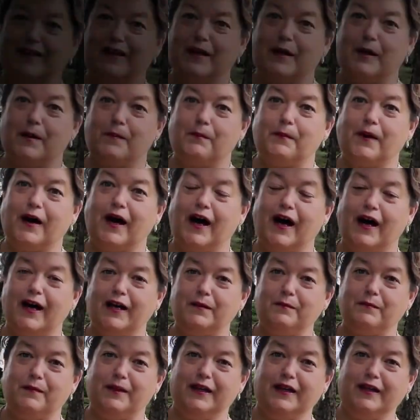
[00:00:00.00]

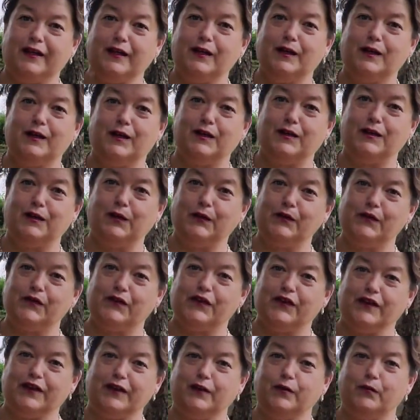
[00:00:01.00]
Behind me, you'll
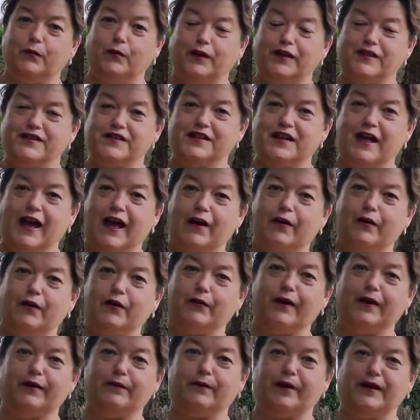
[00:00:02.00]
see what is now a
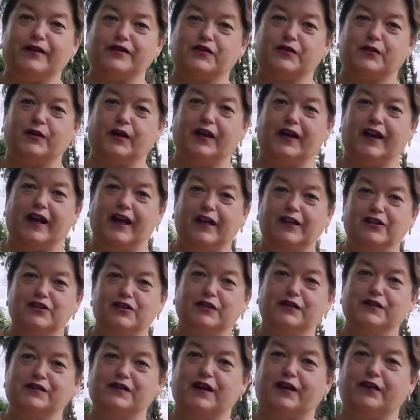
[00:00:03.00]
great restaurant,
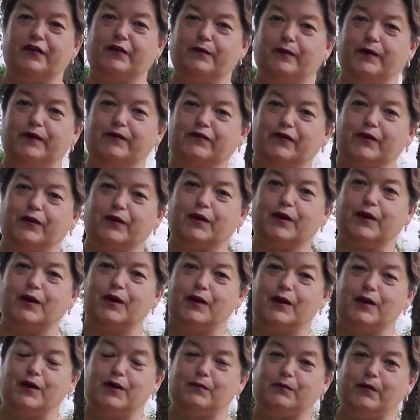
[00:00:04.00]
Angela's on the River.
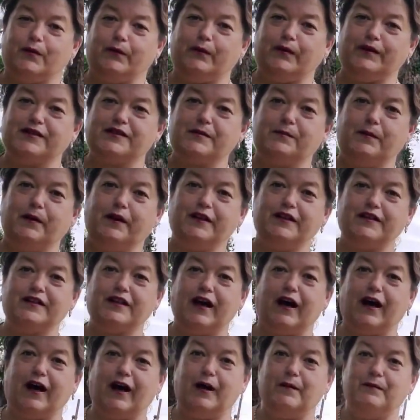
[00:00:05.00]
But once upon a
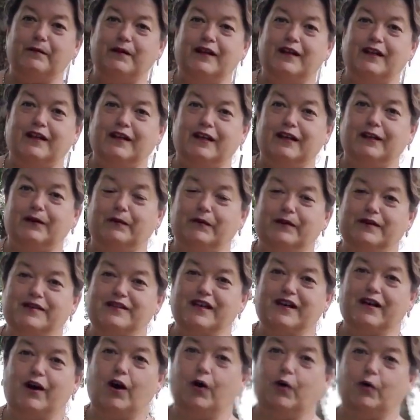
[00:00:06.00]
time, it was
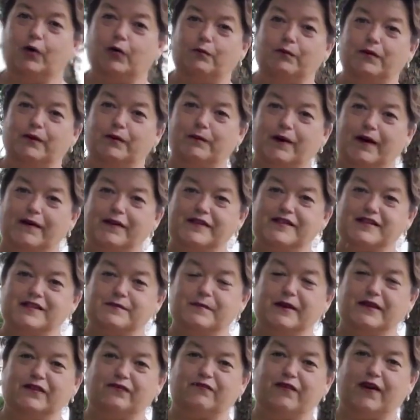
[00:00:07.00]
a home built by the
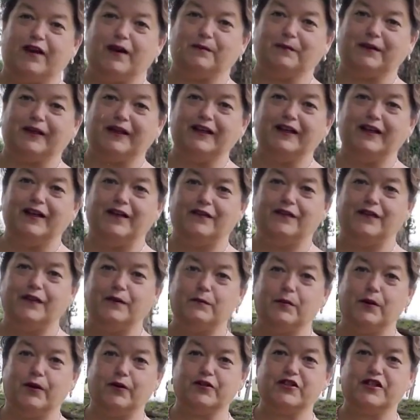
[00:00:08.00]
Smith family, then
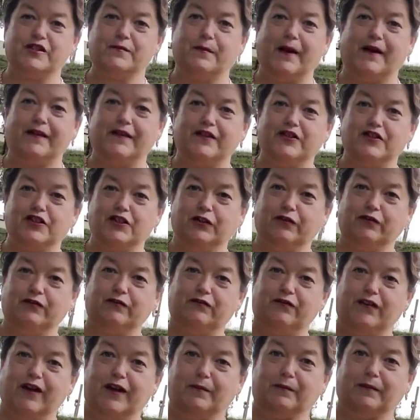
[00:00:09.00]
purchased by the Chilton
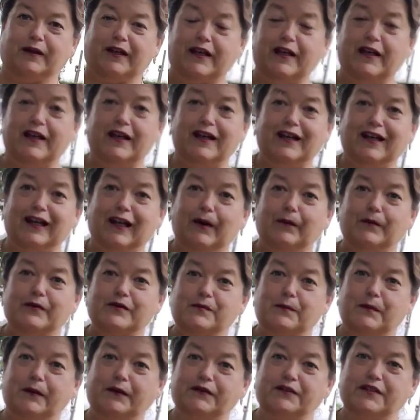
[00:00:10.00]
family. It was
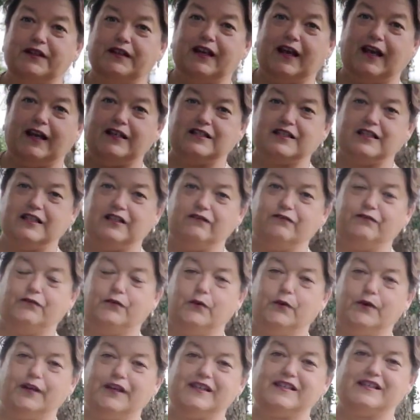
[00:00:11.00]
built in
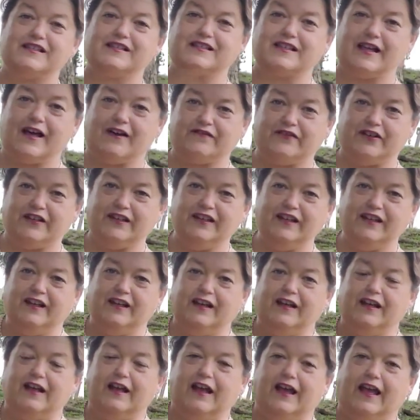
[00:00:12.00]
1847,
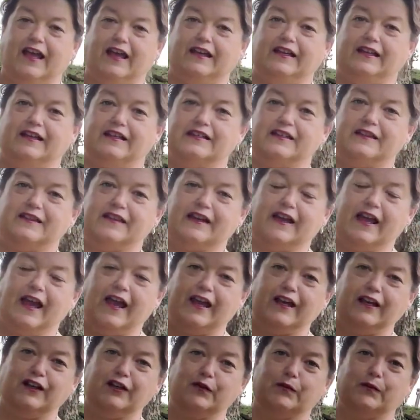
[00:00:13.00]
and the
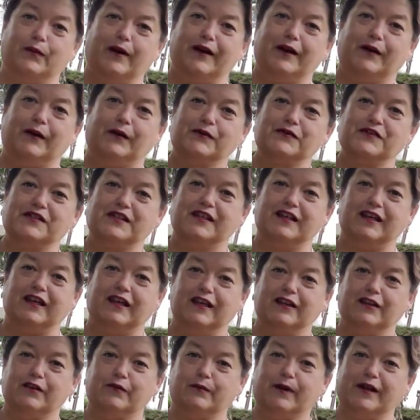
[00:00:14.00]
handrails
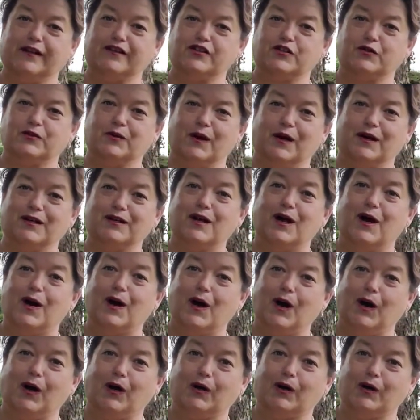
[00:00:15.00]
in the restaurant
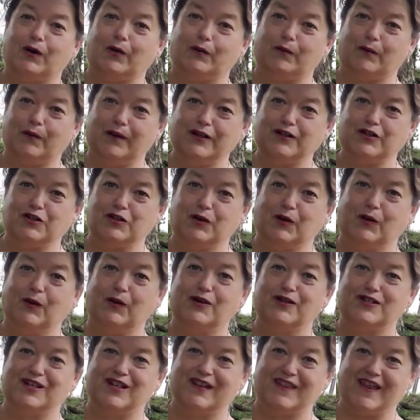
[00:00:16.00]
are original
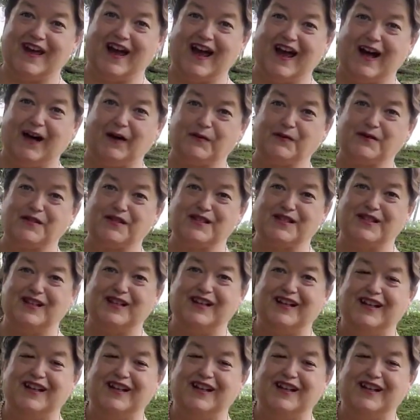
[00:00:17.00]
to the house.